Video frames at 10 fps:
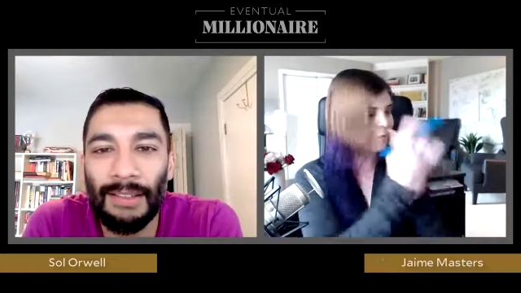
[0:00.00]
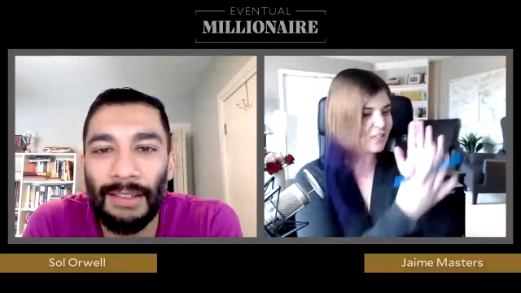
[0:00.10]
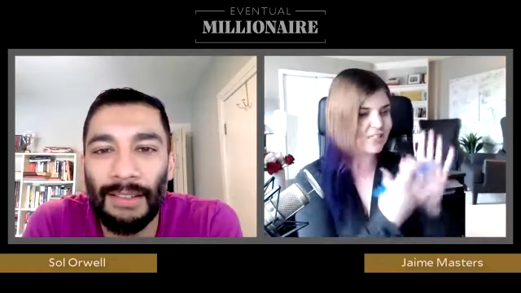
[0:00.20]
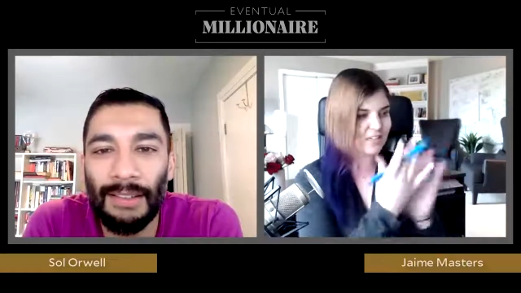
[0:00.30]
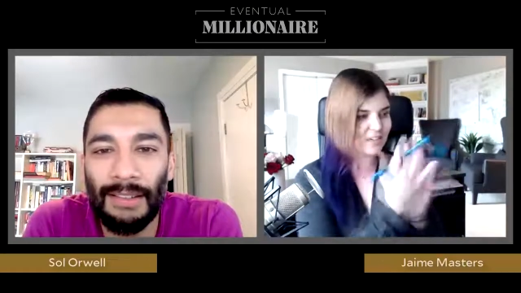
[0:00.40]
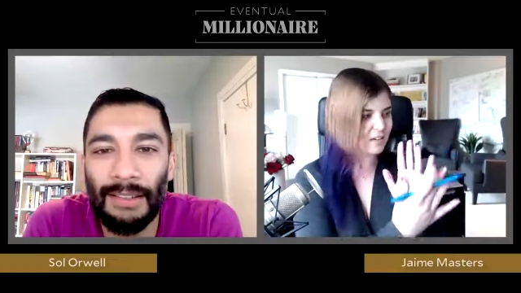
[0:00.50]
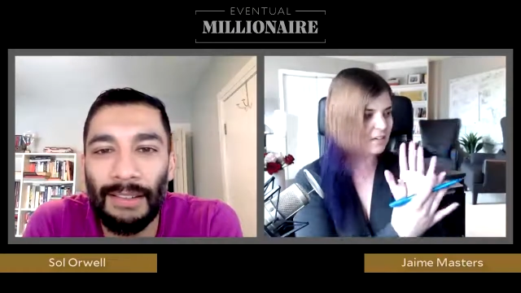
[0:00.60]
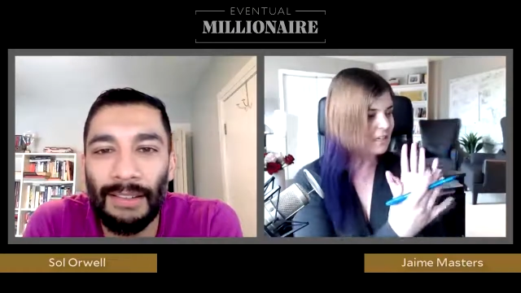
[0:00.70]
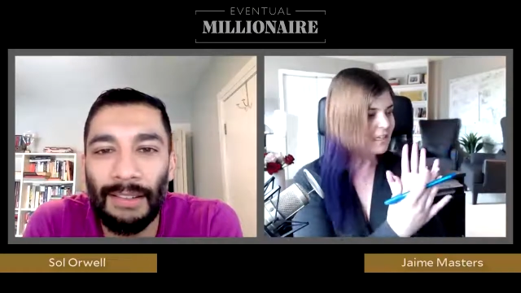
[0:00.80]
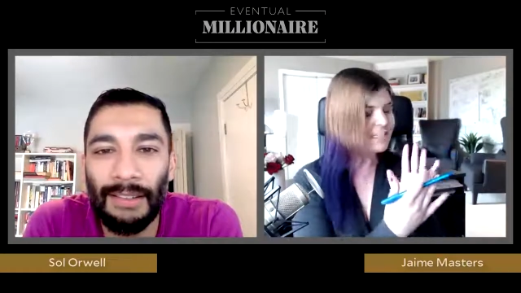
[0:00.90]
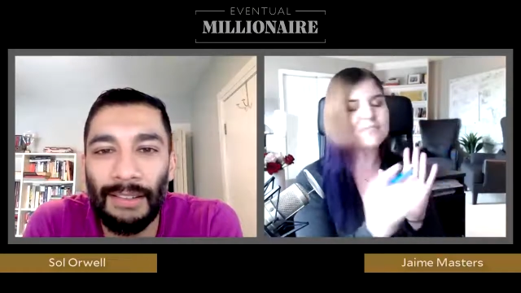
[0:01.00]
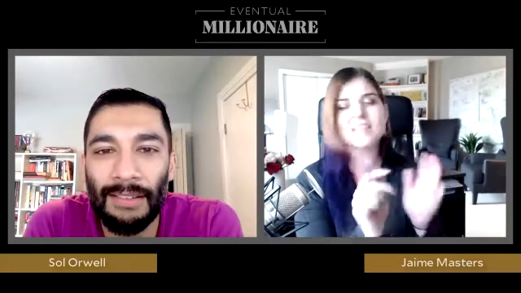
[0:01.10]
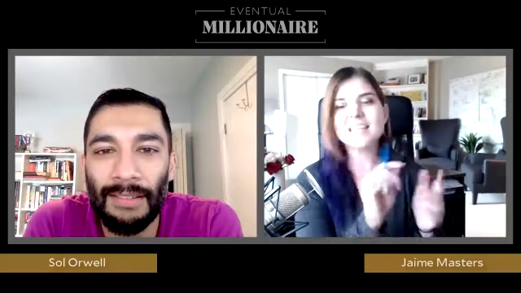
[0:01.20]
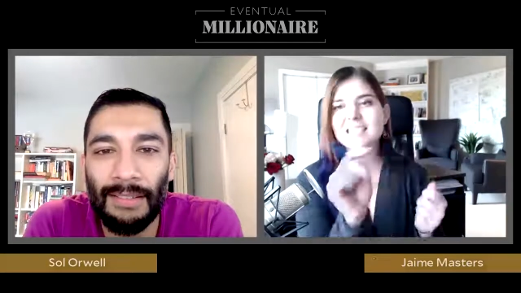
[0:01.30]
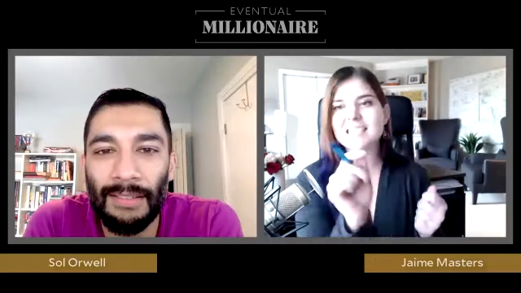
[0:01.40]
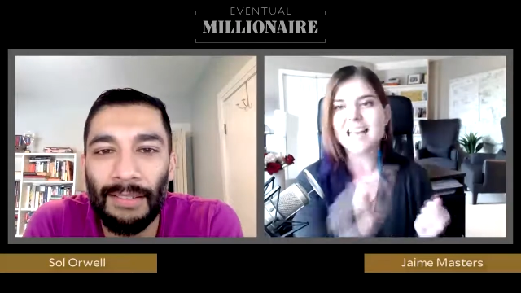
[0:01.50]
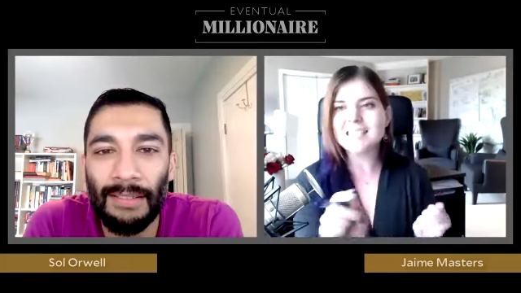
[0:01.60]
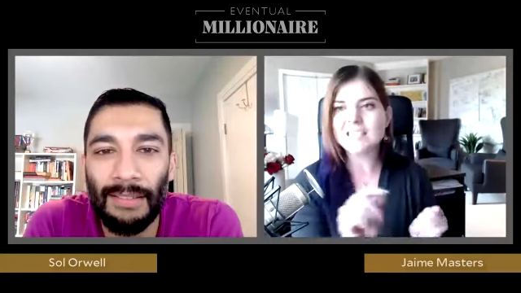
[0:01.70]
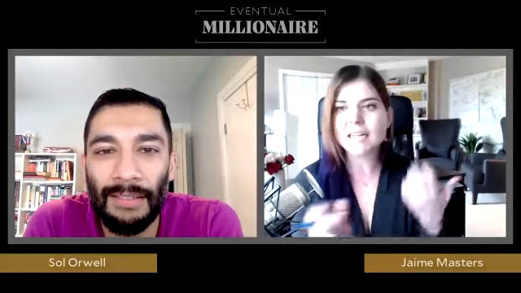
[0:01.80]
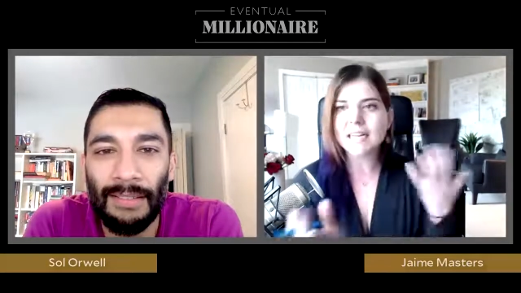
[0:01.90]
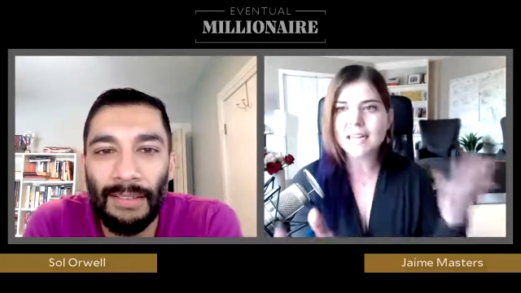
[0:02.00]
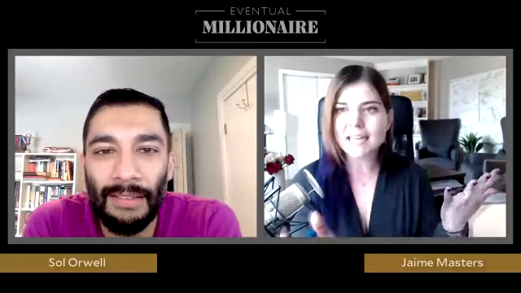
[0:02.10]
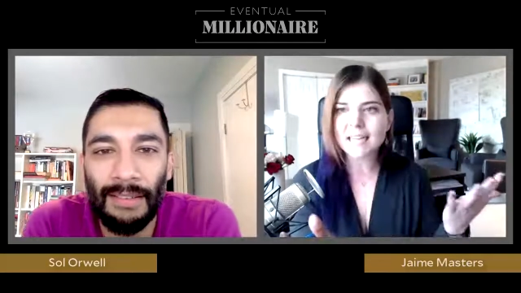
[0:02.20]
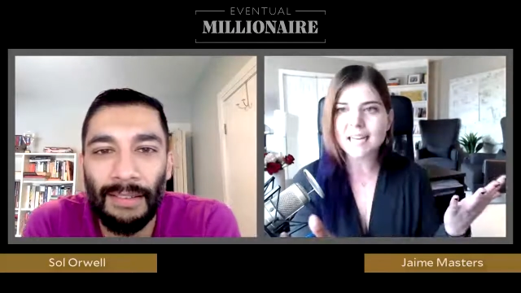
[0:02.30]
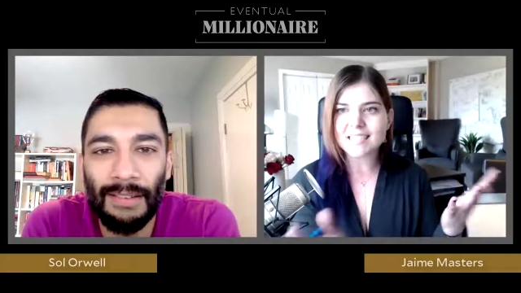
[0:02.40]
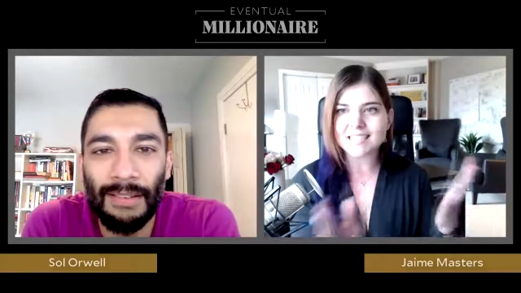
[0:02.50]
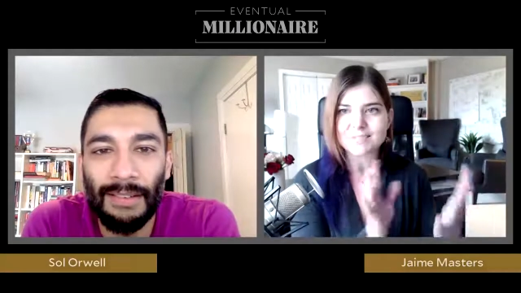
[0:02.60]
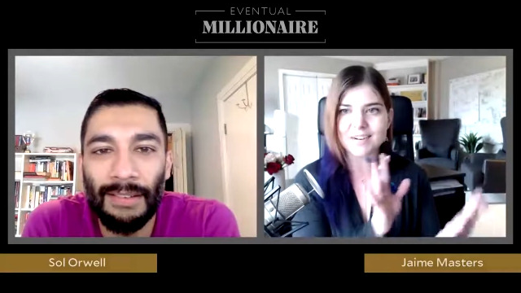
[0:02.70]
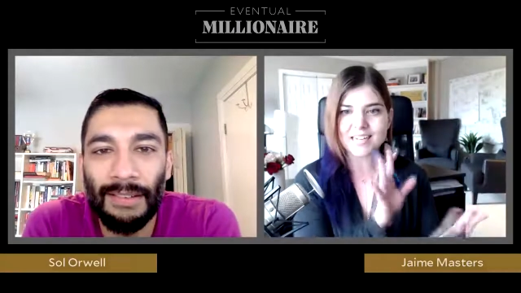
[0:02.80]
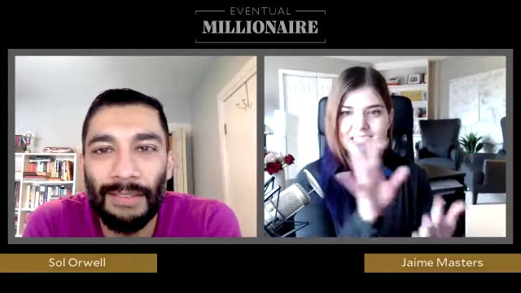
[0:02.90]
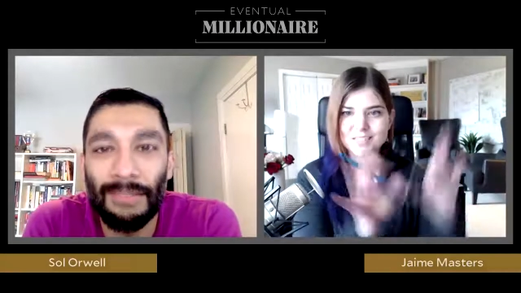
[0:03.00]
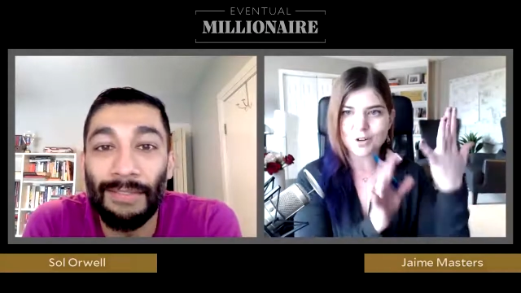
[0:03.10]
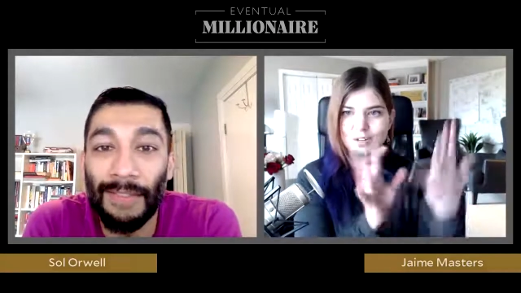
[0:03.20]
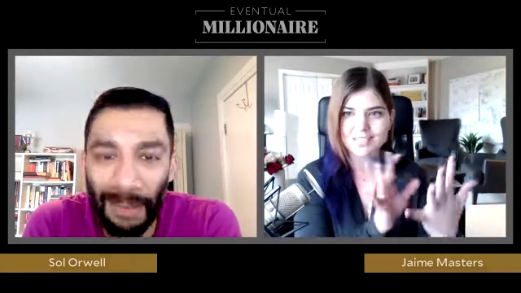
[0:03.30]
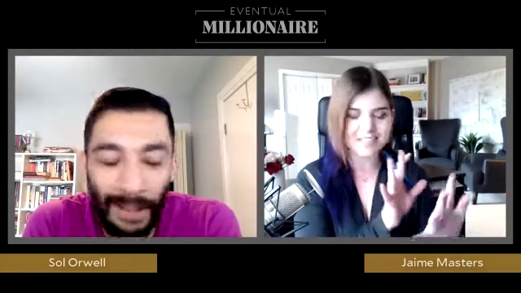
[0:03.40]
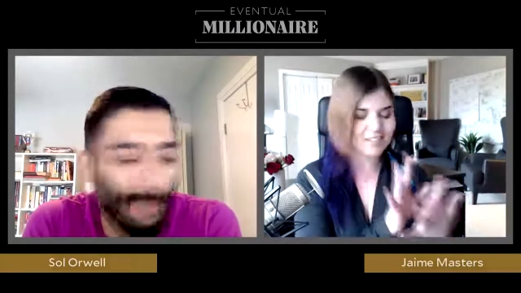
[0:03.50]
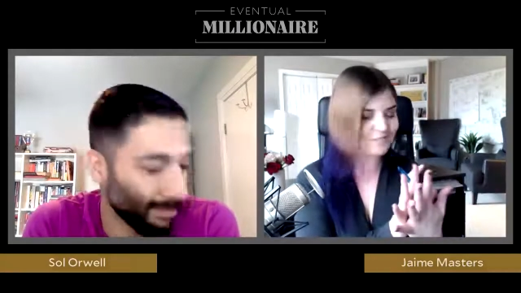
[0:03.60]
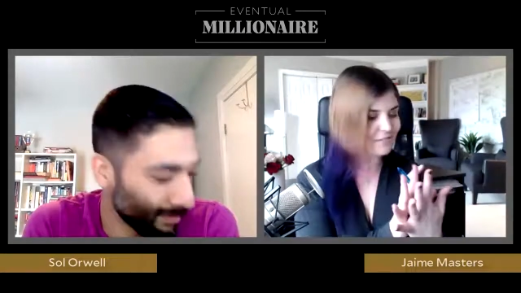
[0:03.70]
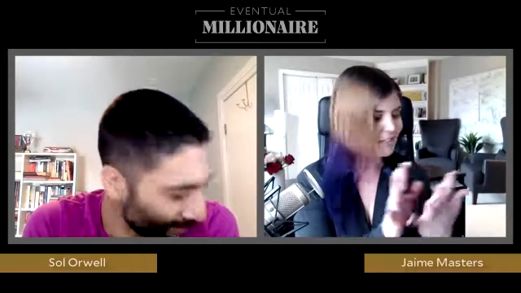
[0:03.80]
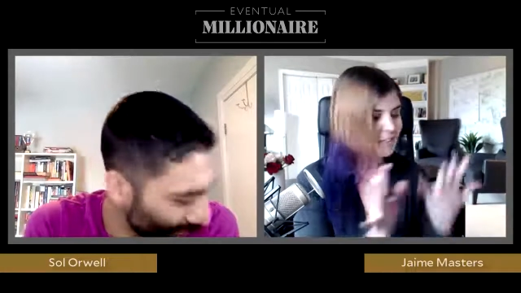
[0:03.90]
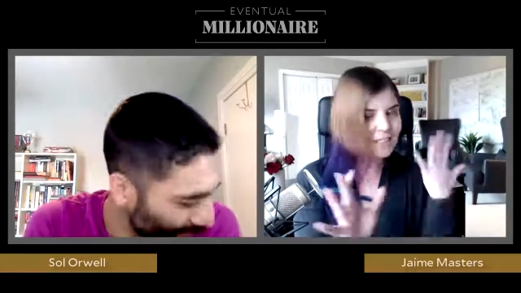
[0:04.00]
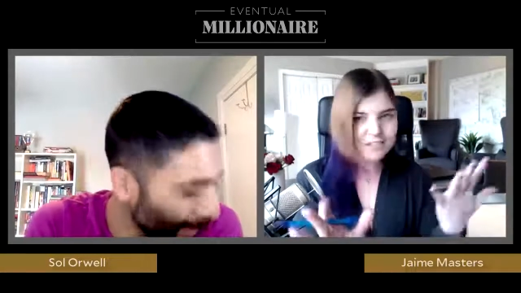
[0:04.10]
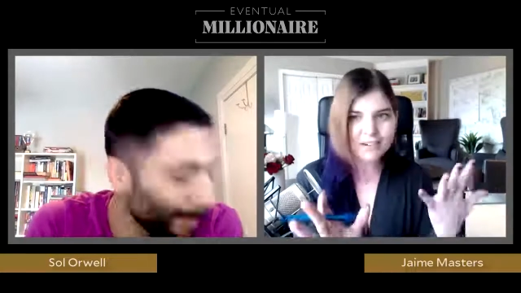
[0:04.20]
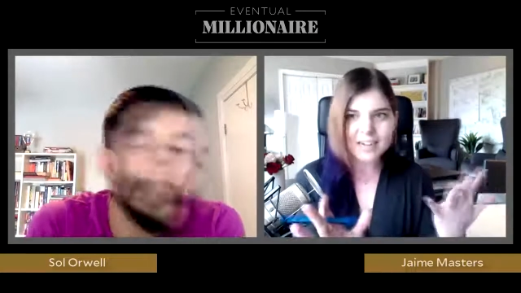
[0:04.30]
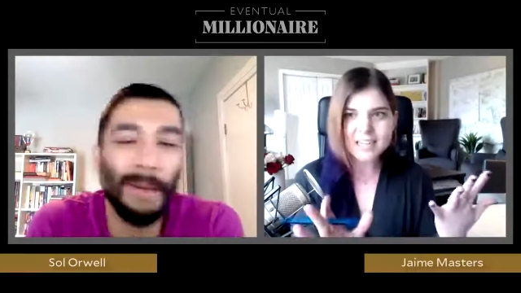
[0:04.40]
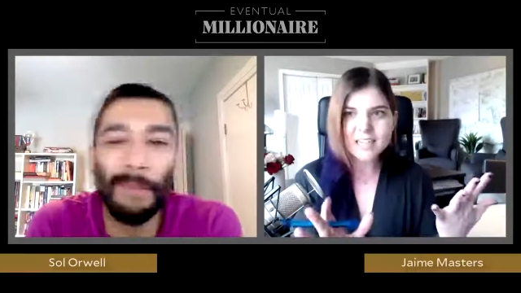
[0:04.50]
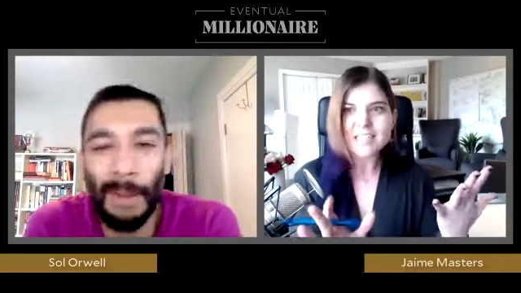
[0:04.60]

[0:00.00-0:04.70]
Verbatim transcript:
Speaker 1: ones that are because everything has lines on it, and I hate lines, right? Because I draw stuff. Yeah, right. Yeah,